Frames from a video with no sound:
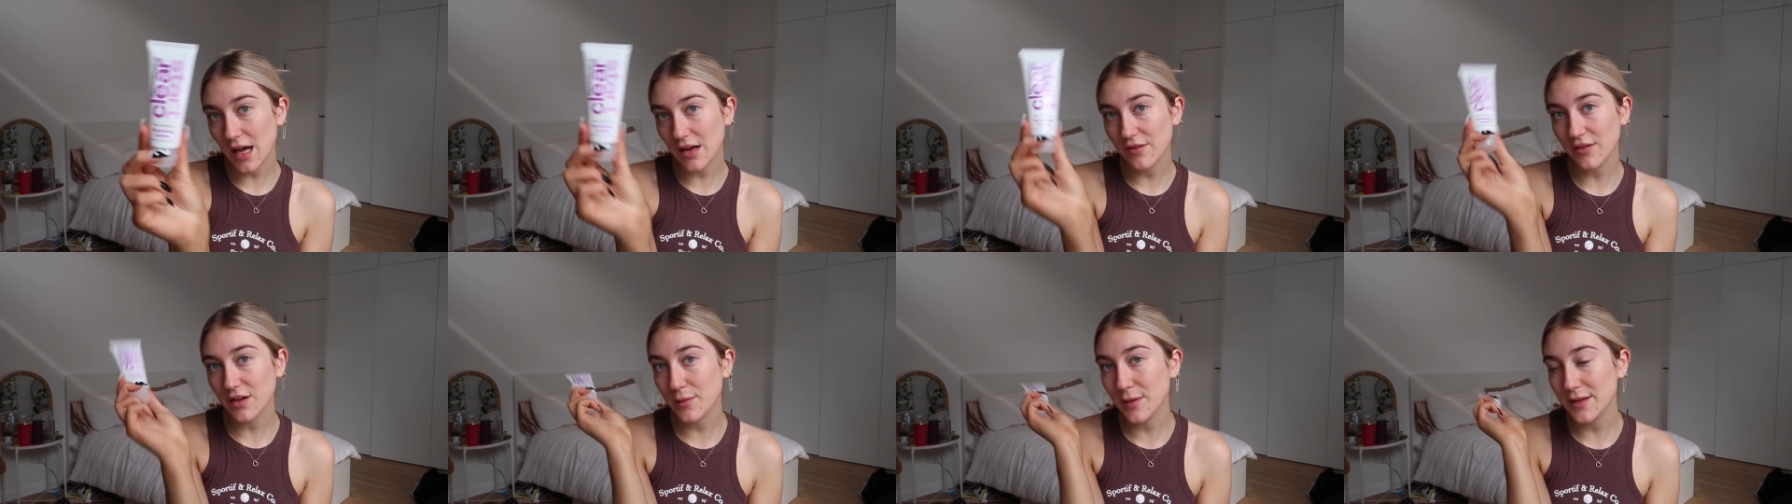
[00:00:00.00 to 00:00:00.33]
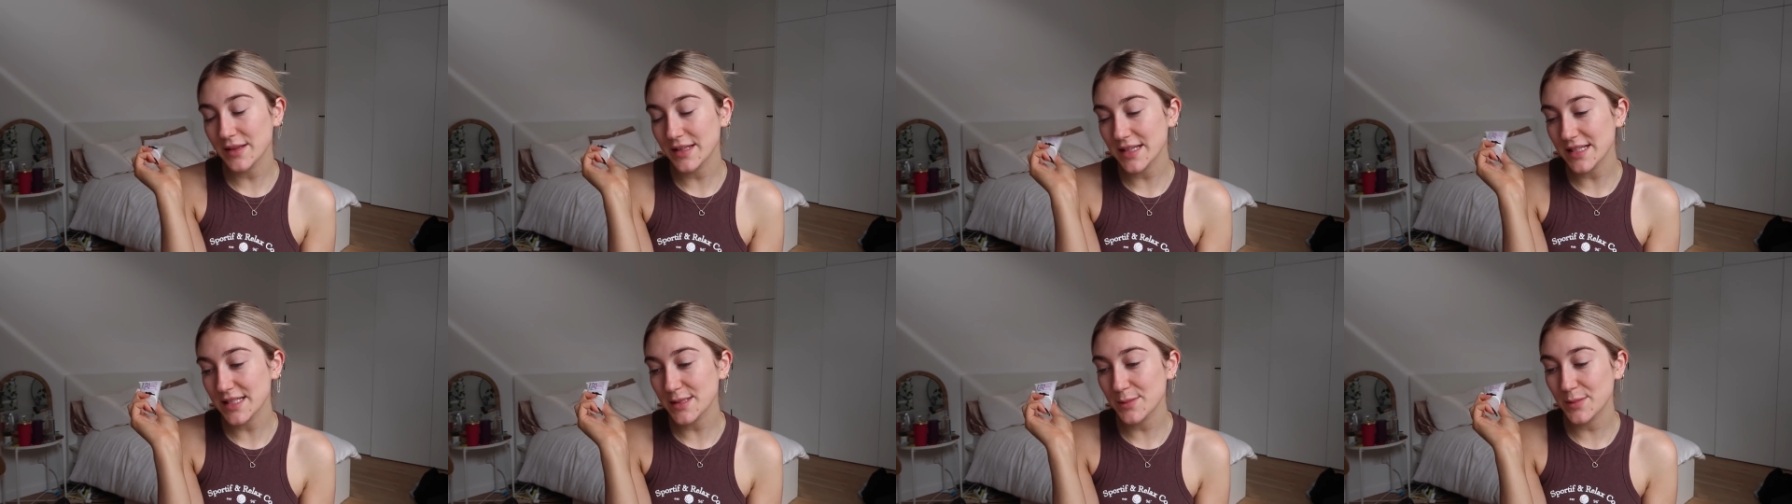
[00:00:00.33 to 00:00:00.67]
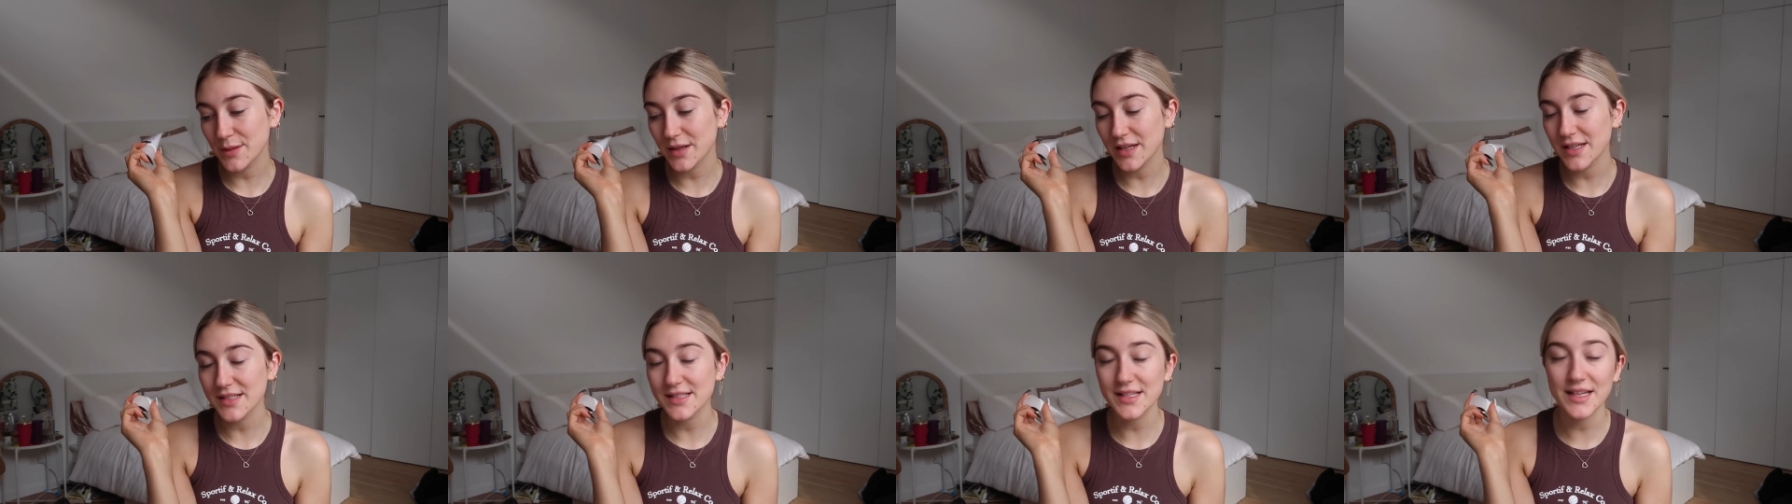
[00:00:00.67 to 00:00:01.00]
I'd recommend this
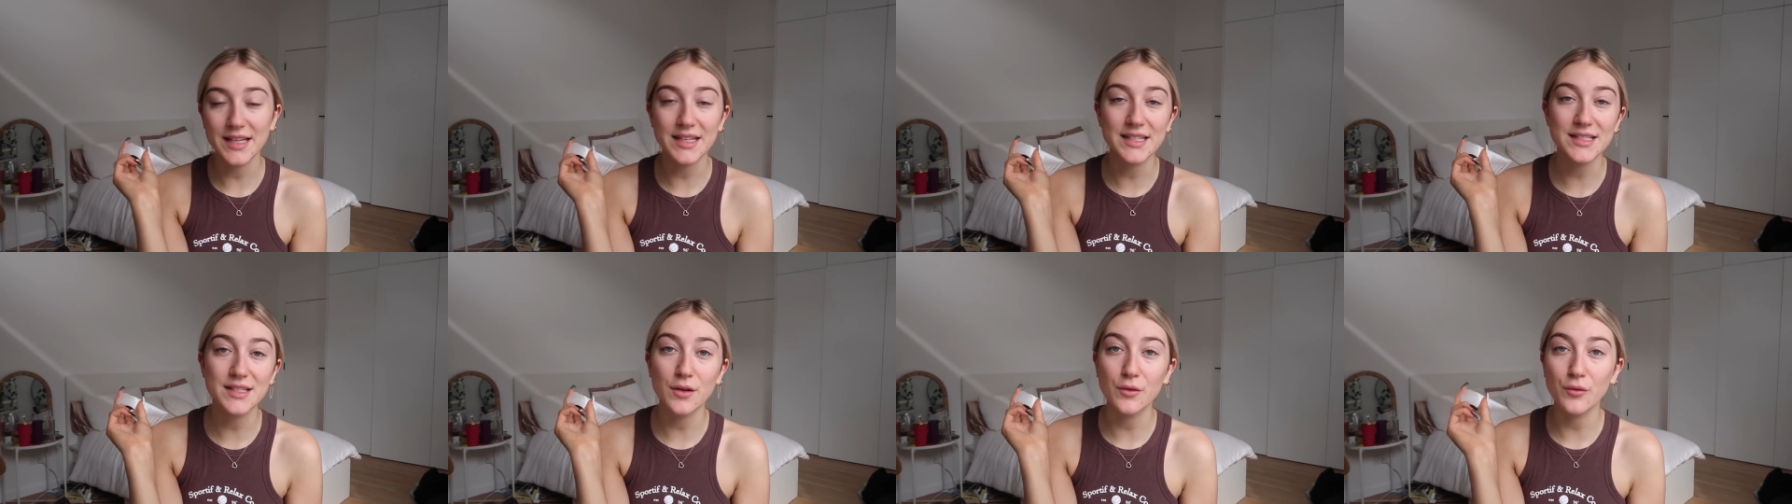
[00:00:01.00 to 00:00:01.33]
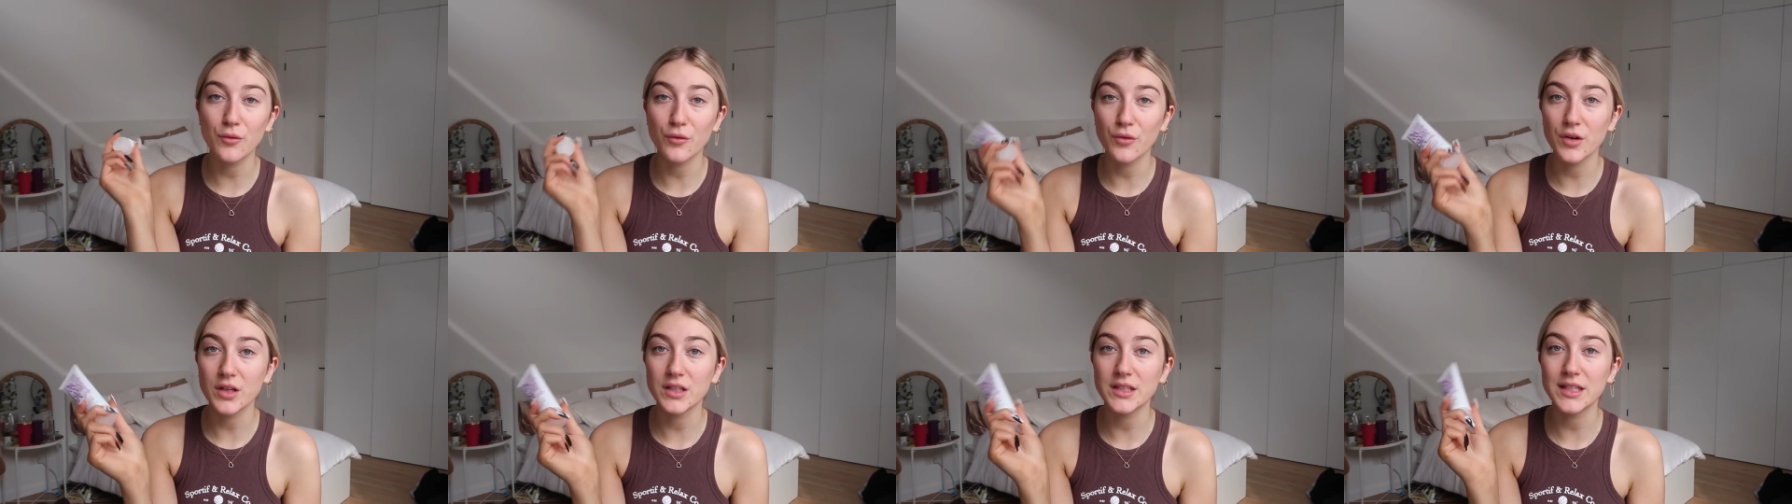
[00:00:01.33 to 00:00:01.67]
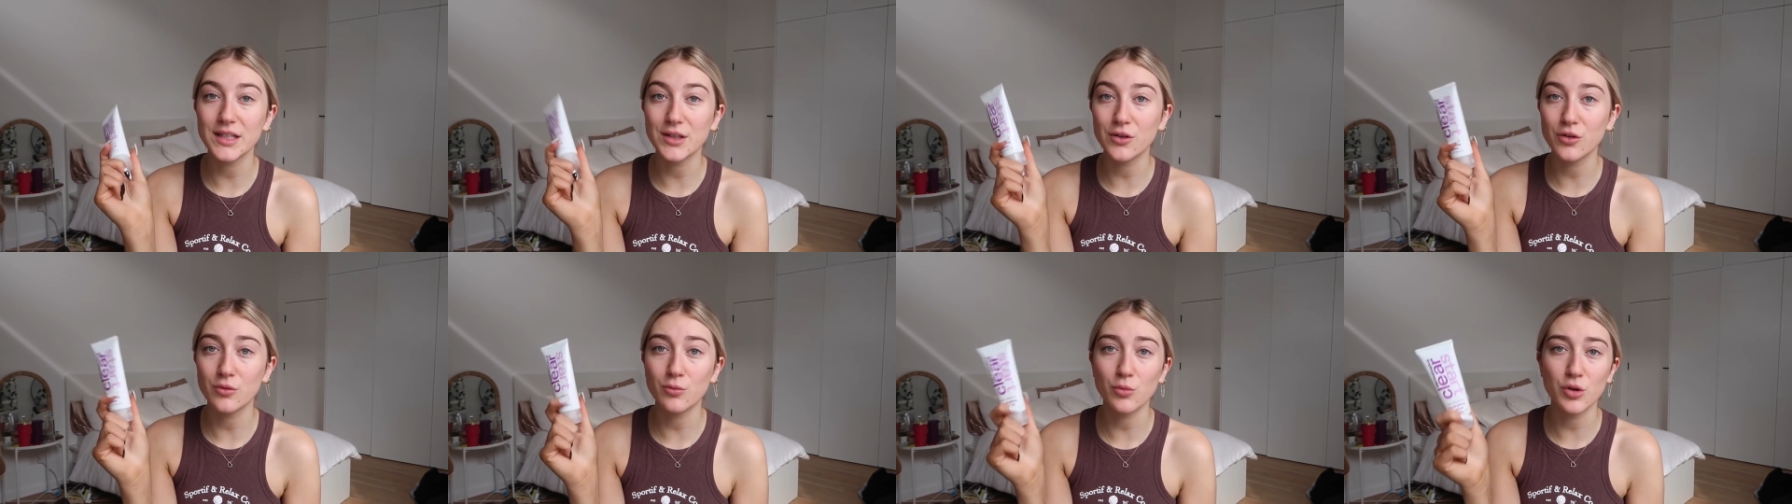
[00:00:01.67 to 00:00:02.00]
because it is a
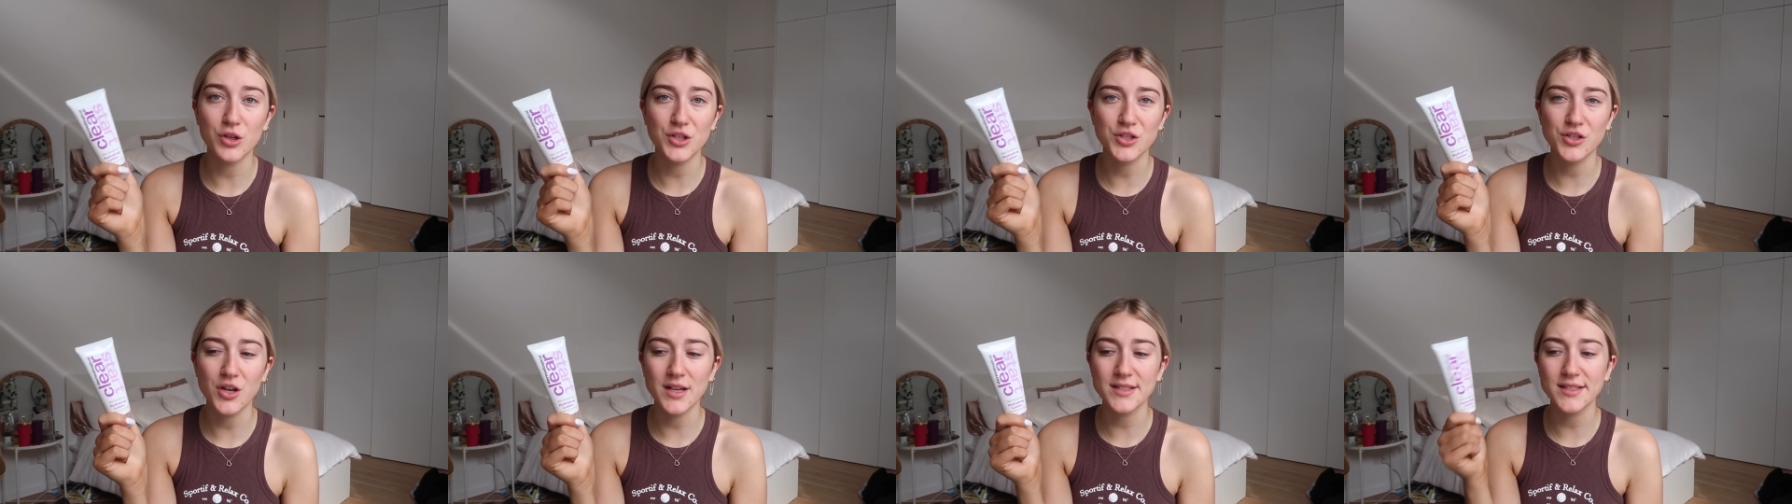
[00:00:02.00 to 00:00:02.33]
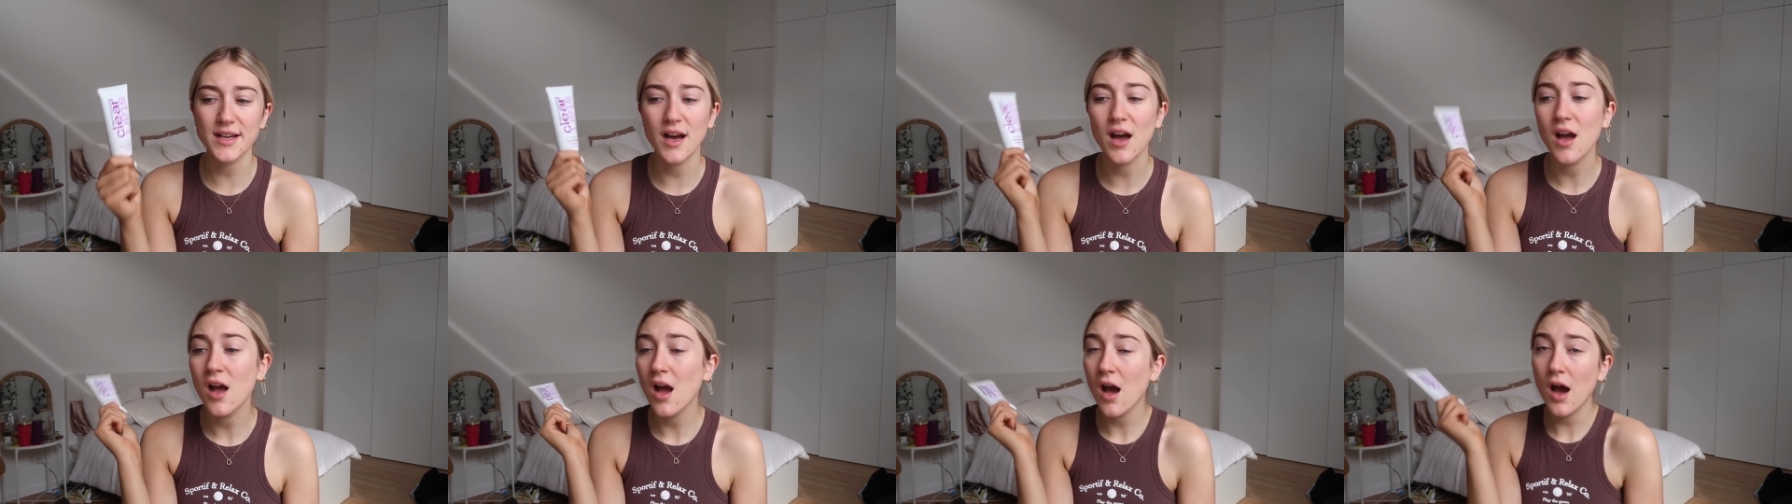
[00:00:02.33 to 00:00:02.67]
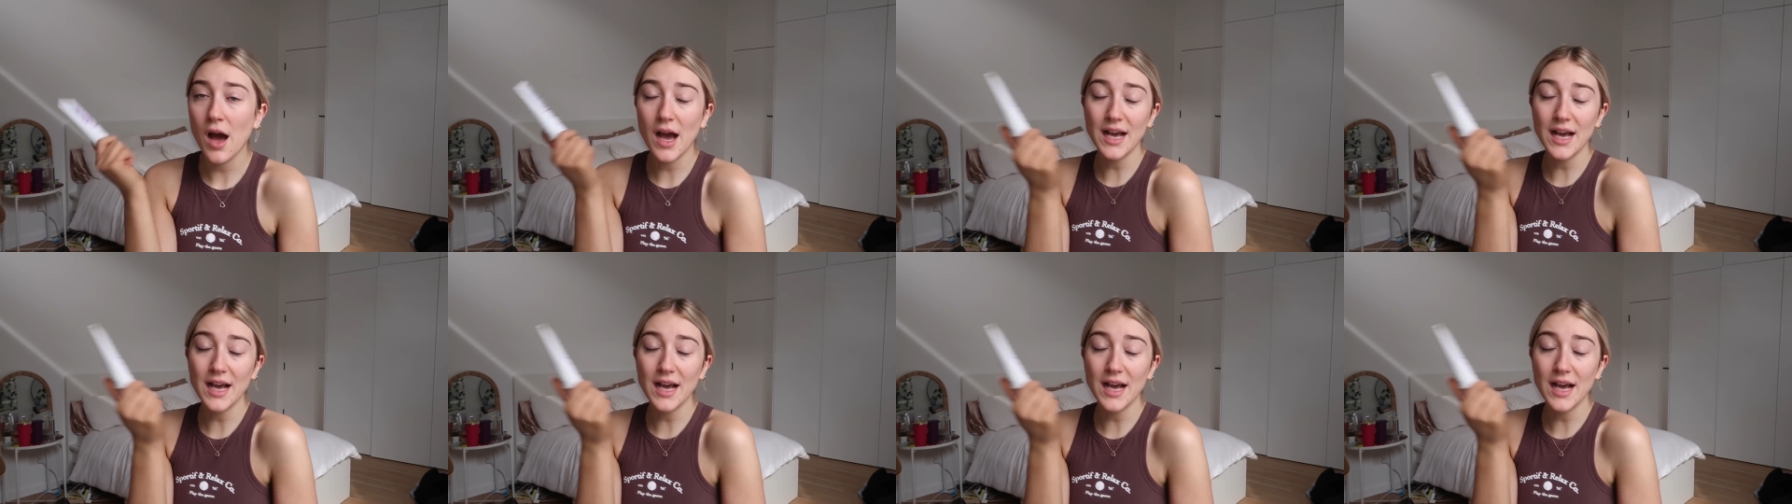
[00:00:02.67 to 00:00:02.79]
really good moisturizer.